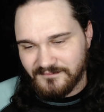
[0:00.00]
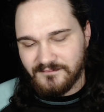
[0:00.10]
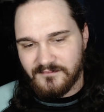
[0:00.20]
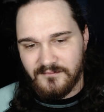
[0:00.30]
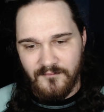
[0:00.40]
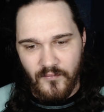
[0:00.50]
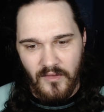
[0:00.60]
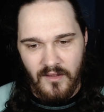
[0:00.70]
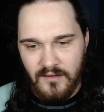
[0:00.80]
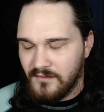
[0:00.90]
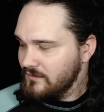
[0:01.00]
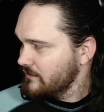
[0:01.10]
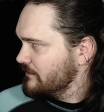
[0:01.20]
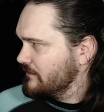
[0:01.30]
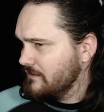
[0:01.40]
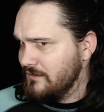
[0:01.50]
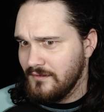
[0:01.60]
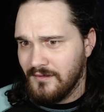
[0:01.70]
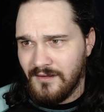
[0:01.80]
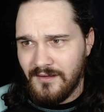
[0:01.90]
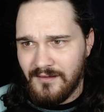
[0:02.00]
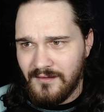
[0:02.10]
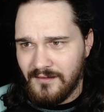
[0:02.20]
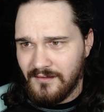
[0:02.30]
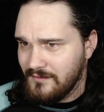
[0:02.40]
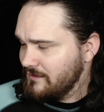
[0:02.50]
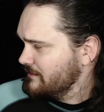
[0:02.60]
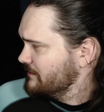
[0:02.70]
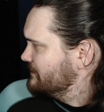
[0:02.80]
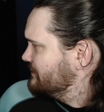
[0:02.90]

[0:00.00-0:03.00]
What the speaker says: No one is speaking in this clip.